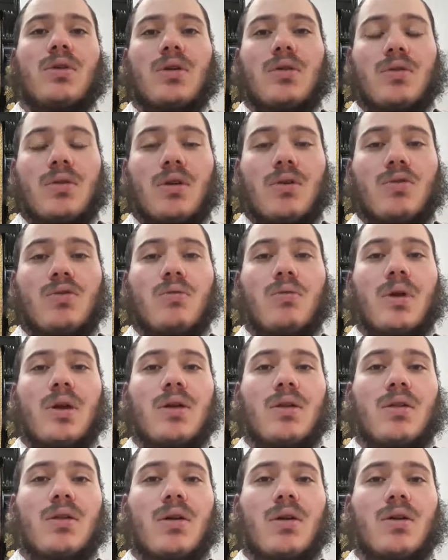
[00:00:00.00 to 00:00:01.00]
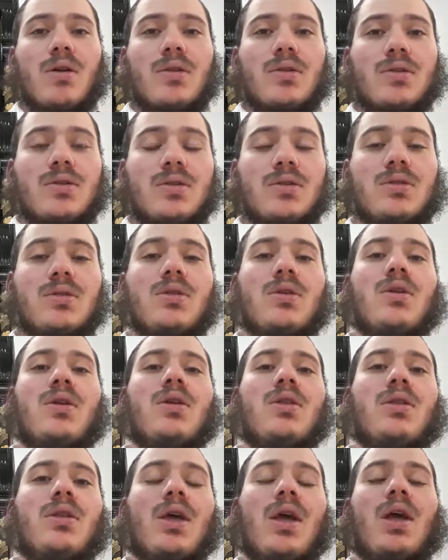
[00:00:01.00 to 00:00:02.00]
continue Meir Laudits,
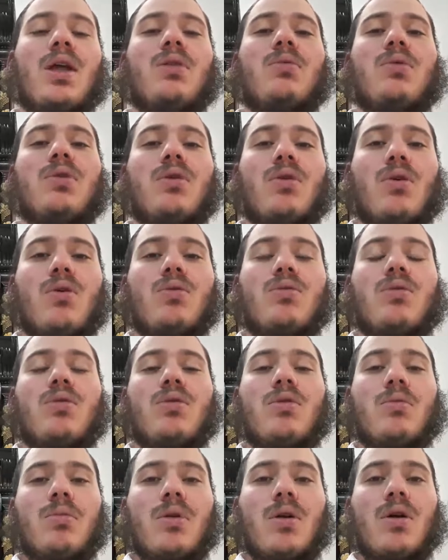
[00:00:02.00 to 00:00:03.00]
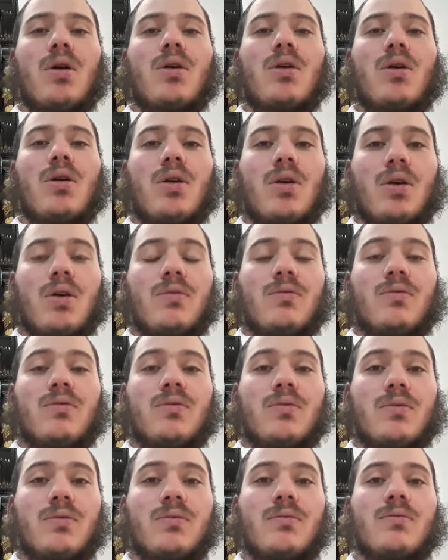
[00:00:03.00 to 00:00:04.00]
then we go to the bracha
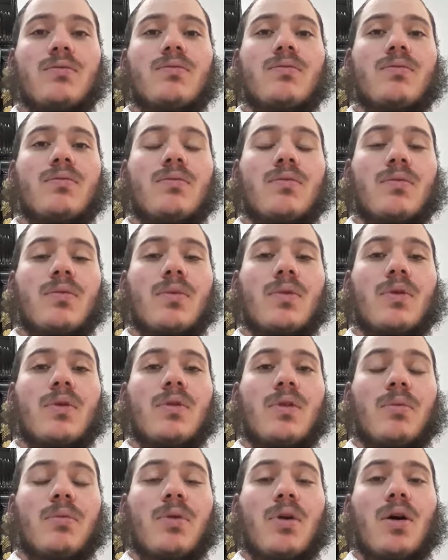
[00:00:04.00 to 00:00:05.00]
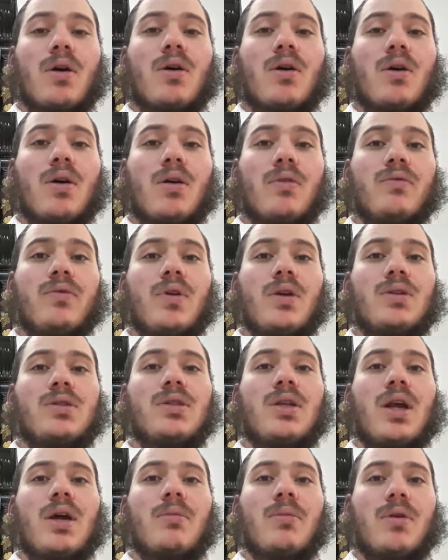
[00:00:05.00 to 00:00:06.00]
of
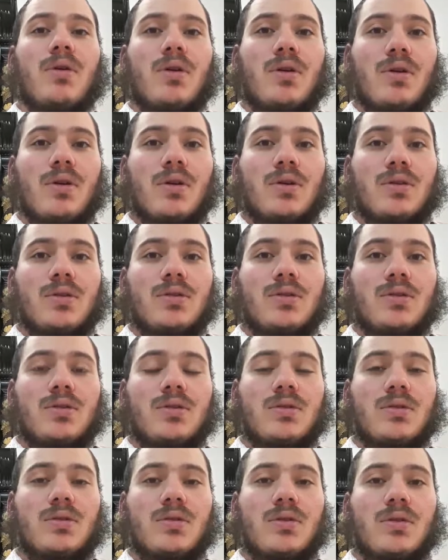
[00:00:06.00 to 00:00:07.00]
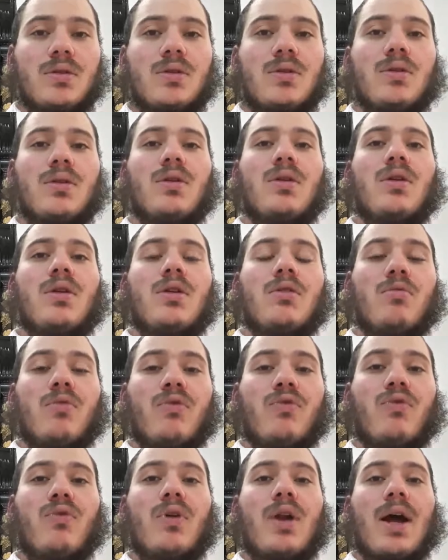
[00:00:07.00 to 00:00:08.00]
Yotze Ha'Ma'oris.
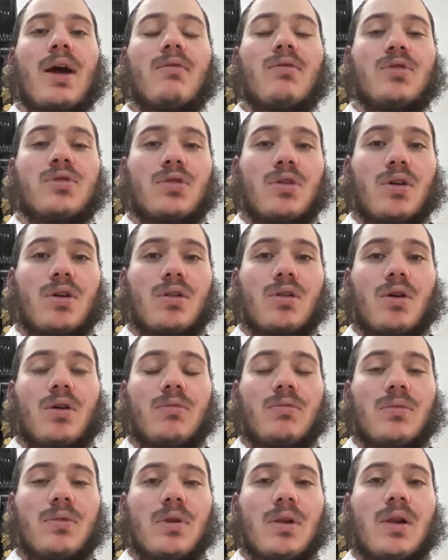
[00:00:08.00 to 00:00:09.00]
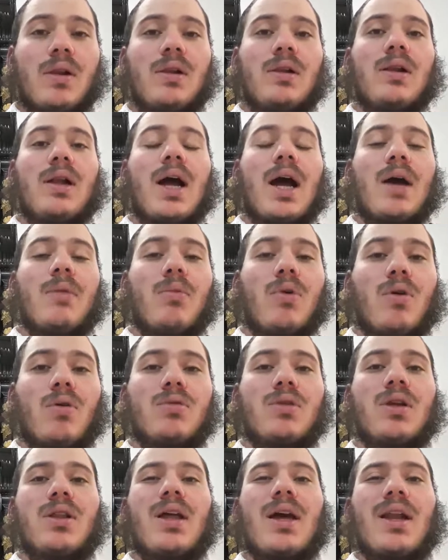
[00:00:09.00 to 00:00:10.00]
Before Avos Olam, I'm
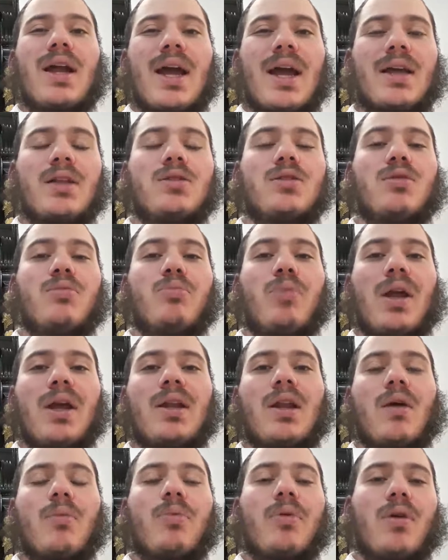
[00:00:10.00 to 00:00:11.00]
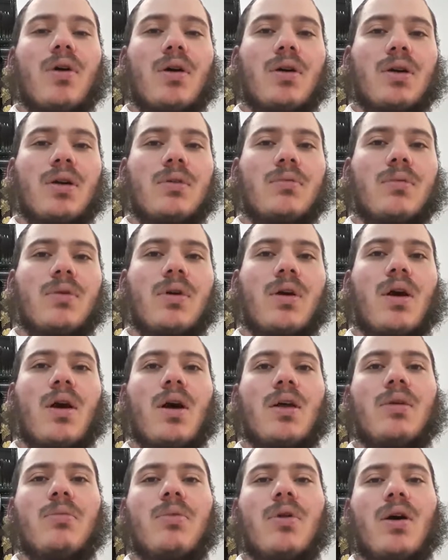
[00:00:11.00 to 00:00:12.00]
only allowed to answer bein aparakim
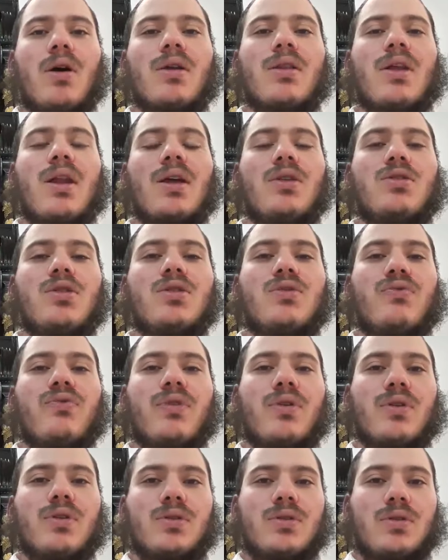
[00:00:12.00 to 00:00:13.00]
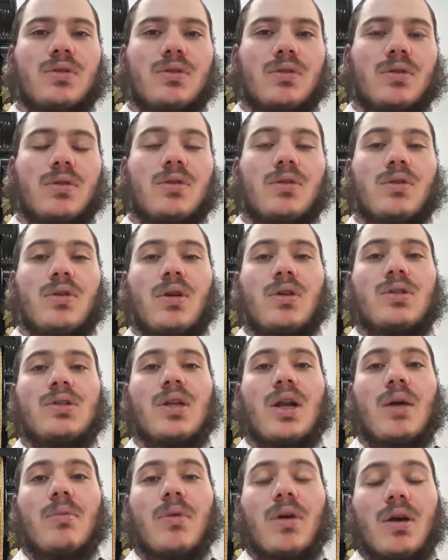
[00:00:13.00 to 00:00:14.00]
on the bracha that I just finished.
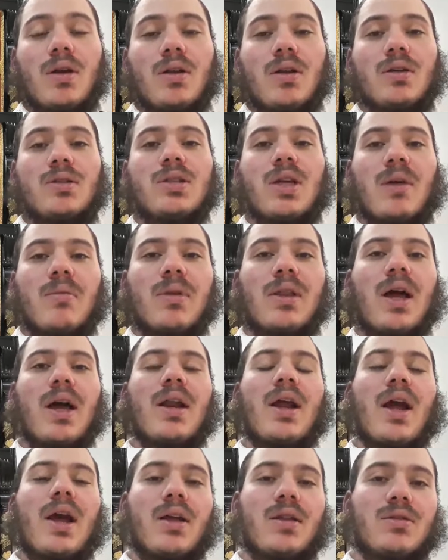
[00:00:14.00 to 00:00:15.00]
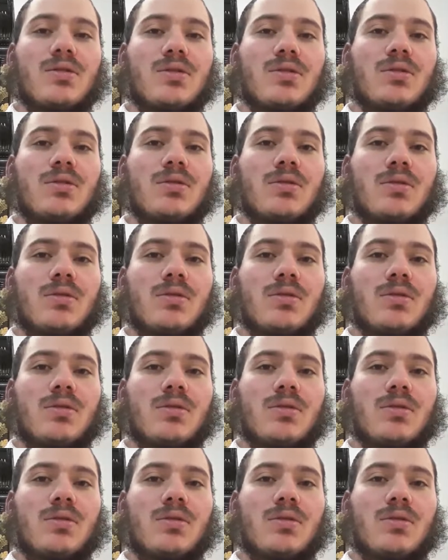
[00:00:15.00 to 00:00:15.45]
Yotze Ha'Ma'oris, I'm allowed to answer